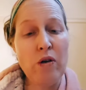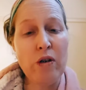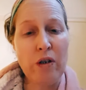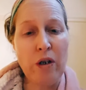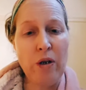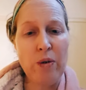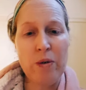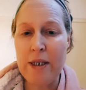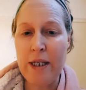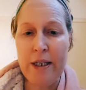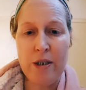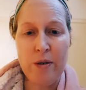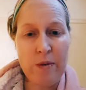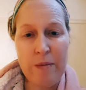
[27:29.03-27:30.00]
long ago you were
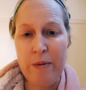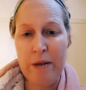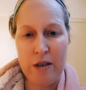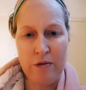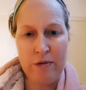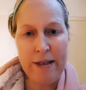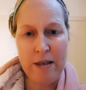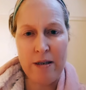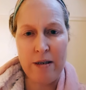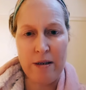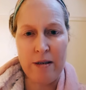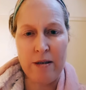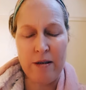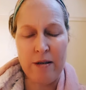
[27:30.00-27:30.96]
saying she was the biggest
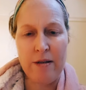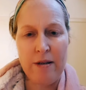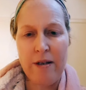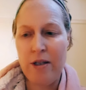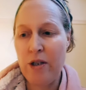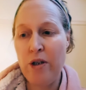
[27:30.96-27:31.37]
racist.